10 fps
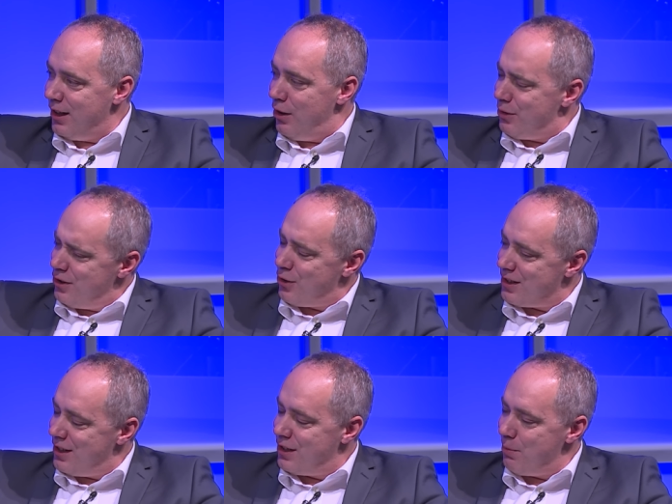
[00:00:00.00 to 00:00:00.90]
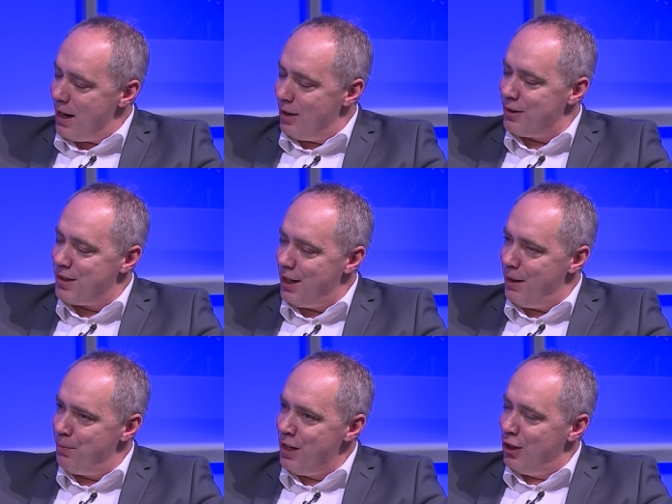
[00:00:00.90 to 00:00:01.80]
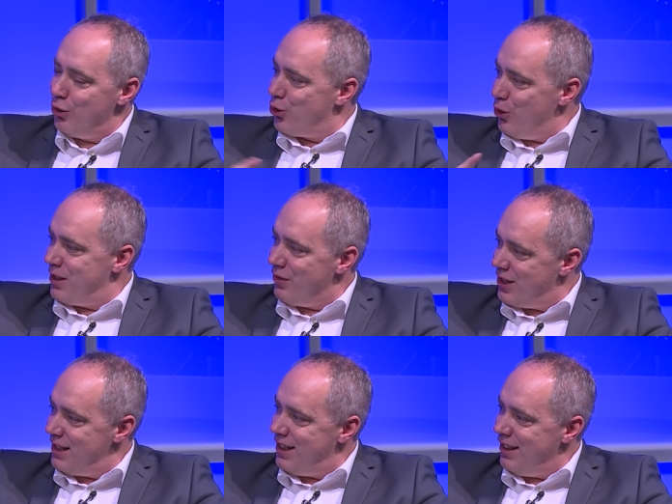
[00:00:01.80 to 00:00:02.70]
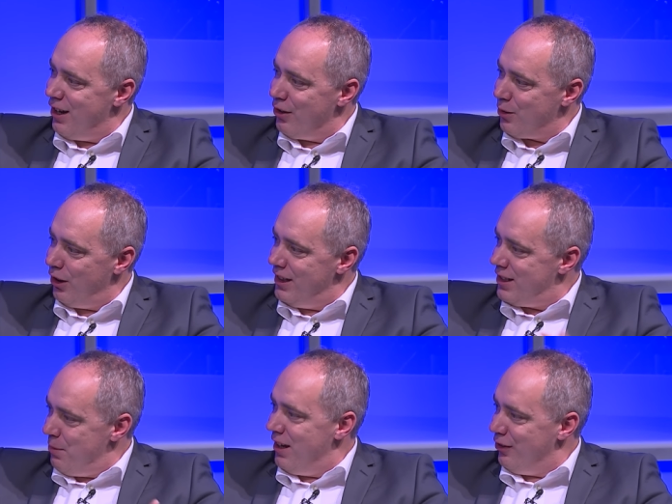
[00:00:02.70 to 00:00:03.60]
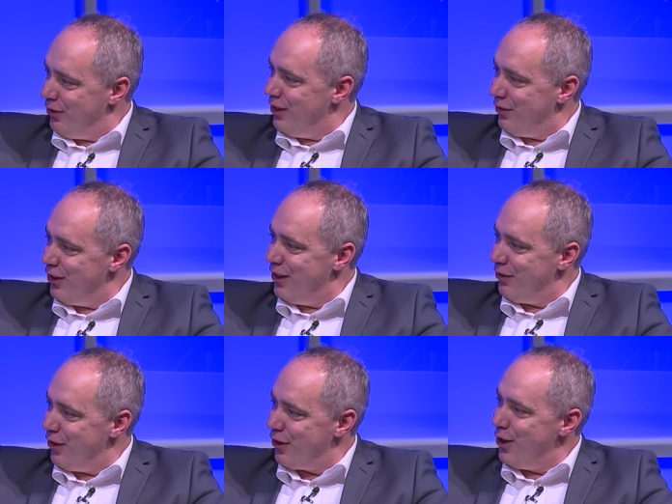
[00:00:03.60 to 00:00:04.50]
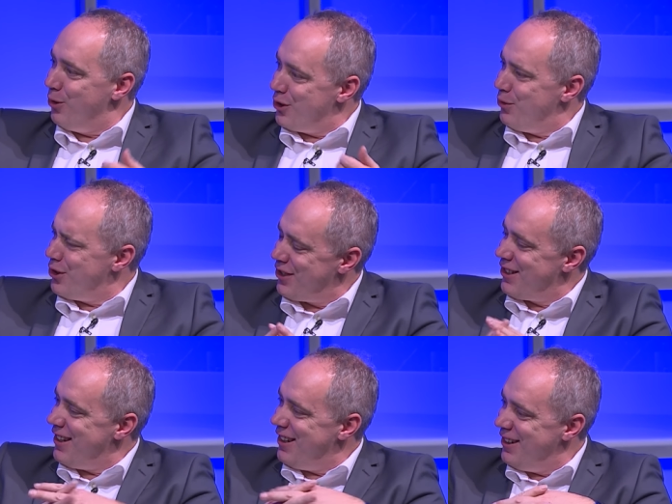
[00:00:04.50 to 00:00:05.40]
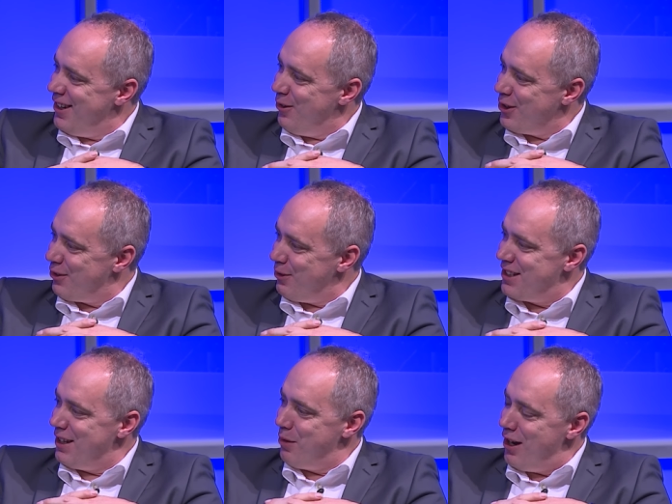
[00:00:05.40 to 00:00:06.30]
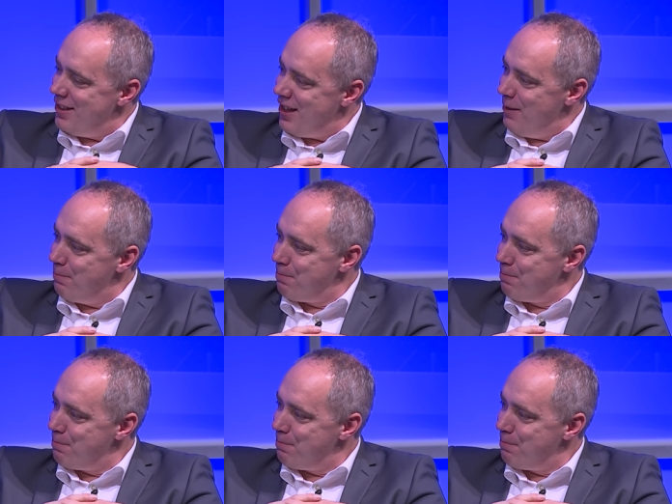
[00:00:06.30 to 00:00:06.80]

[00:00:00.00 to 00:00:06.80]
Uh, I was interested about um, your choice of city there as well, Izmir for, for the third. What, mm-hmm. what's, uh, what's the reasoning behind that?